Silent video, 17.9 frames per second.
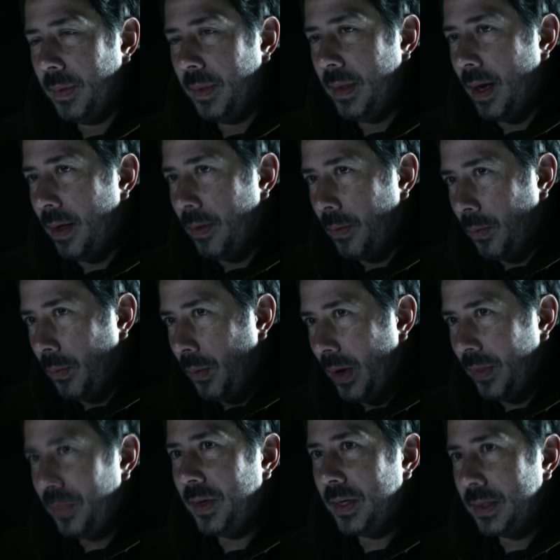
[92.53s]
Now,
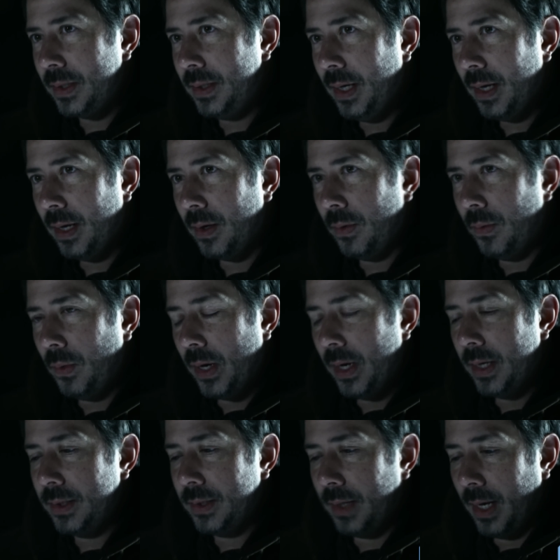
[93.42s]
what this did
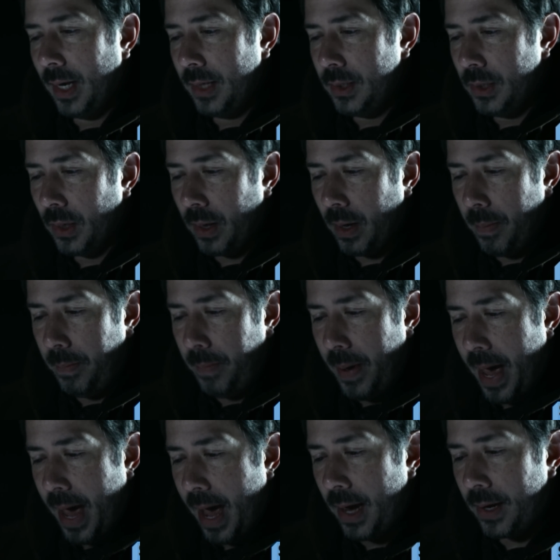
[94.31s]
was it took a
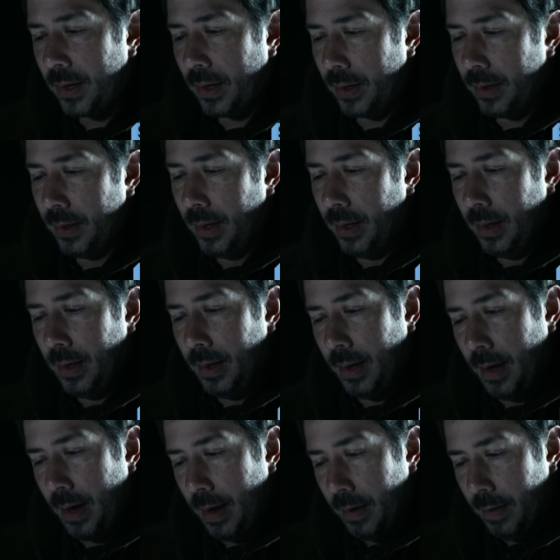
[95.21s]
pattern
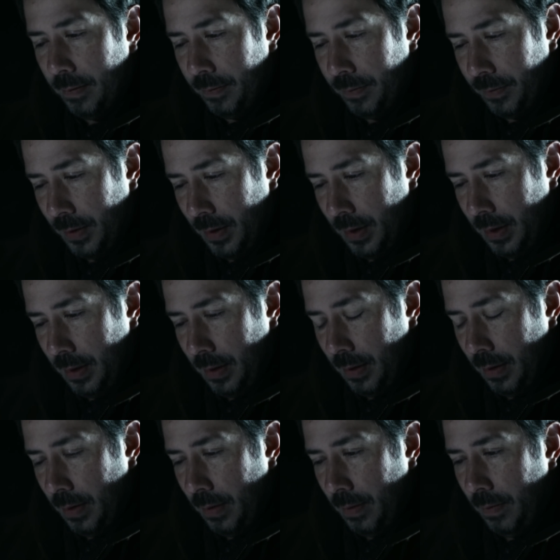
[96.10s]
of
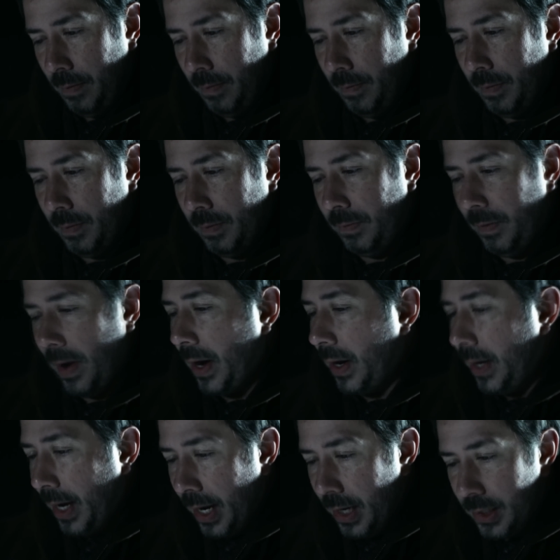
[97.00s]

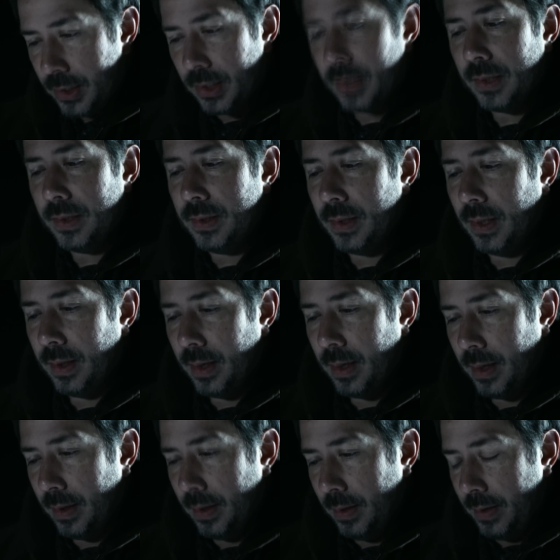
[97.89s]
variations in
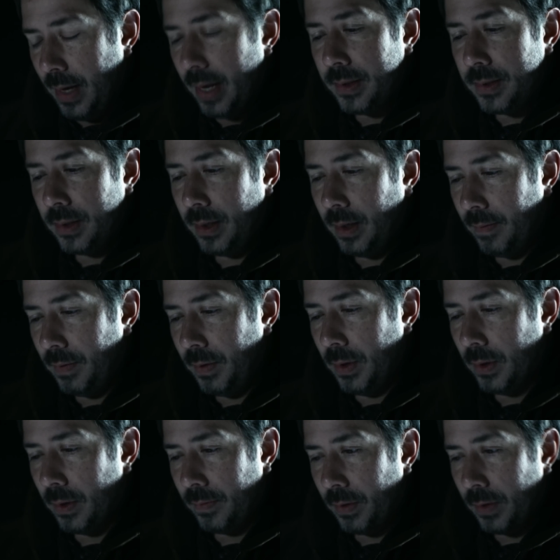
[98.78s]
the density of the
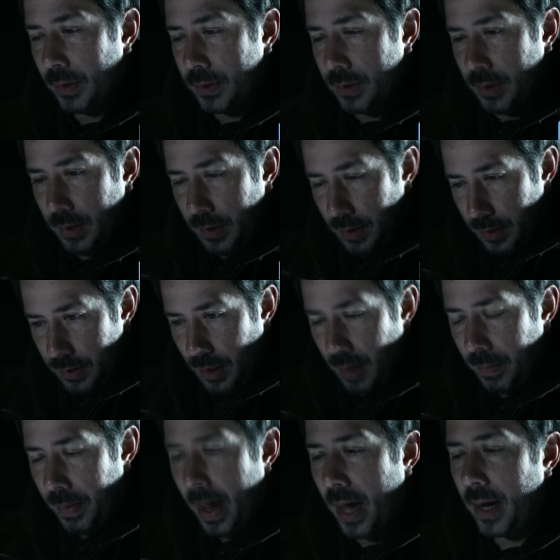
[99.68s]
universe, the, the,
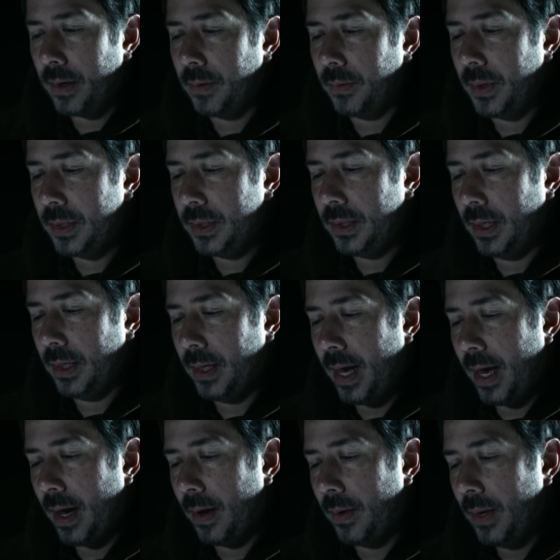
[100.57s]
same pattern we see
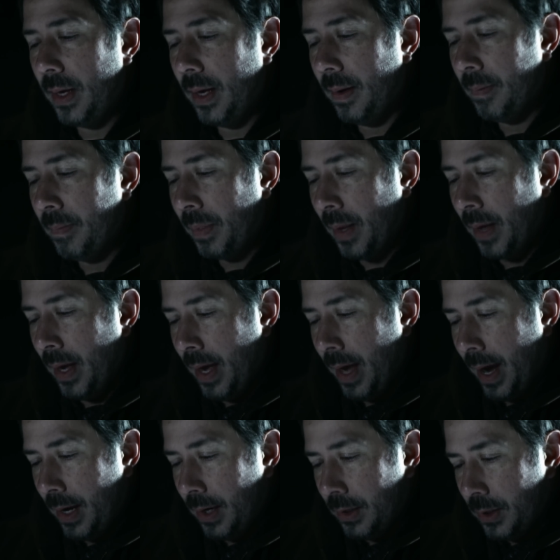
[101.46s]
now,
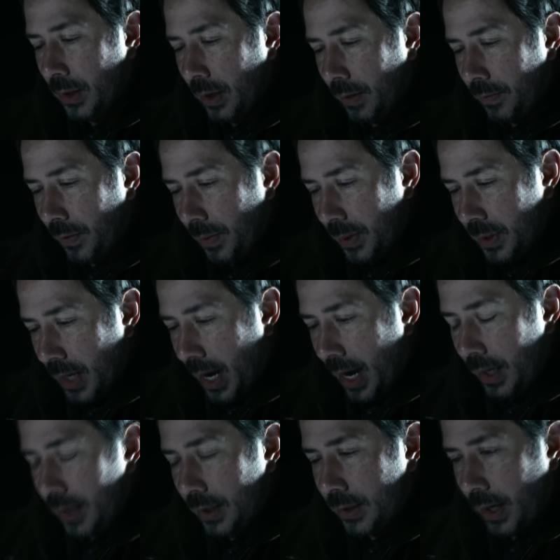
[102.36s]
and it took it from a
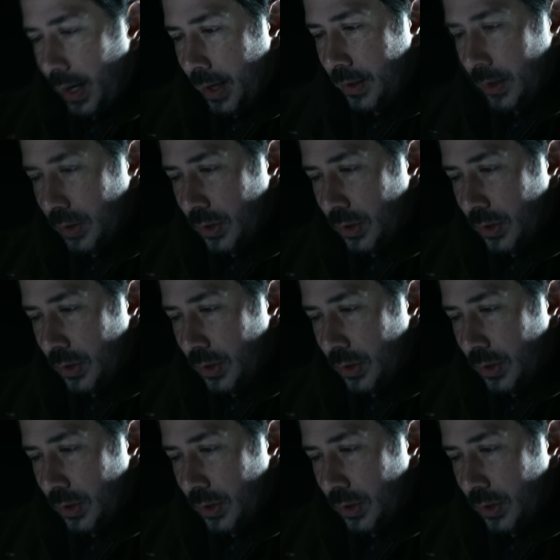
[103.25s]
tiny size